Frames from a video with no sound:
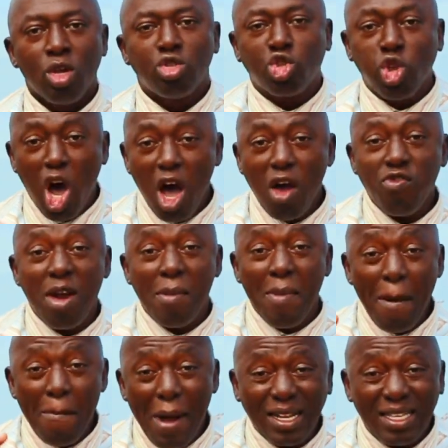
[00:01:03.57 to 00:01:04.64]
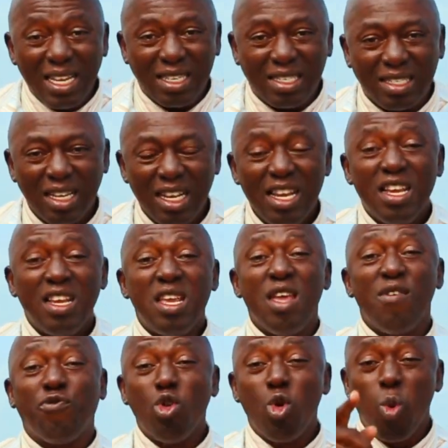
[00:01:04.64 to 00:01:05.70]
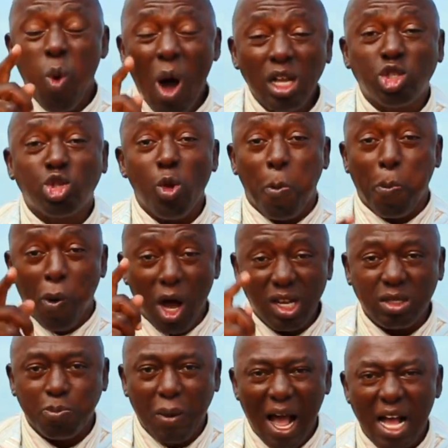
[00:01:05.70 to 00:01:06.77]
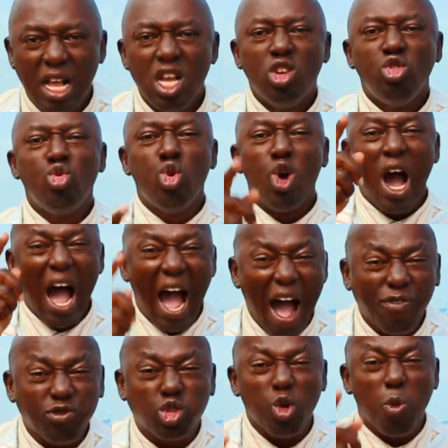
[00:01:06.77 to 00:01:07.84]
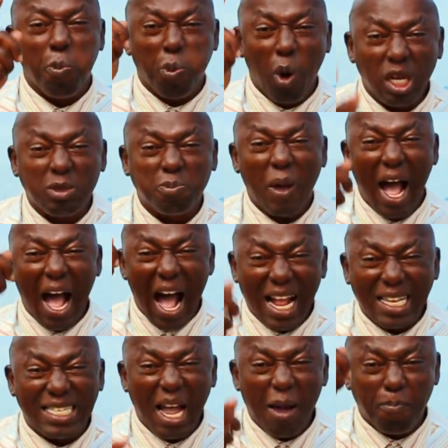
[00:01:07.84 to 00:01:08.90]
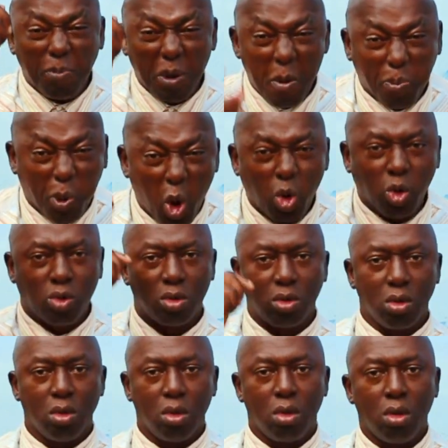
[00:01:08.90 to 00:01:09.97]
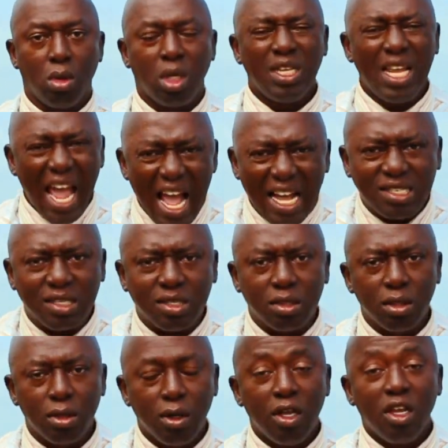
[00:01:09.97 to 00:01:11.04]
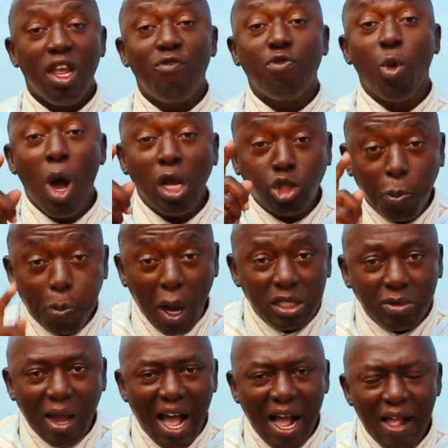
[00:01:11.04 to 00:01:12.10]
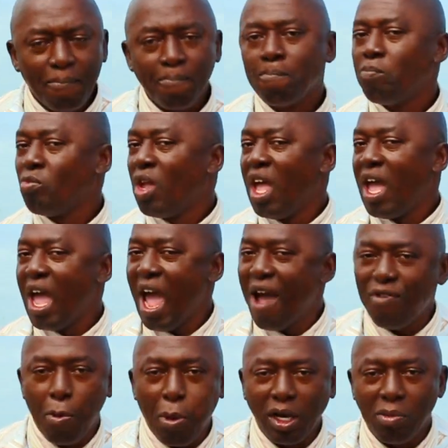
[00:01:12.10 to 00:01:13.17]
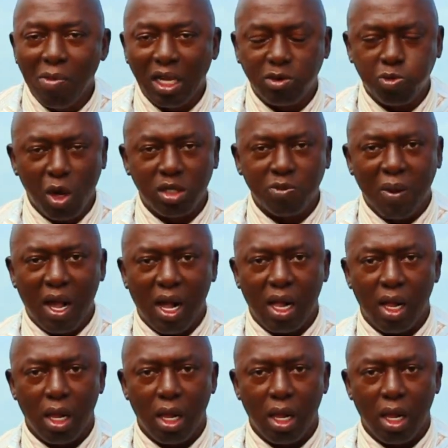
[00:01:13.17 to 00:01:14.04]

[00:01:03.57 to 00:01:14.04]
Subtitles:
So remember this. If you want to prosper, you have to prosper other people. Yes. If you want to prosper, everybody must prosper.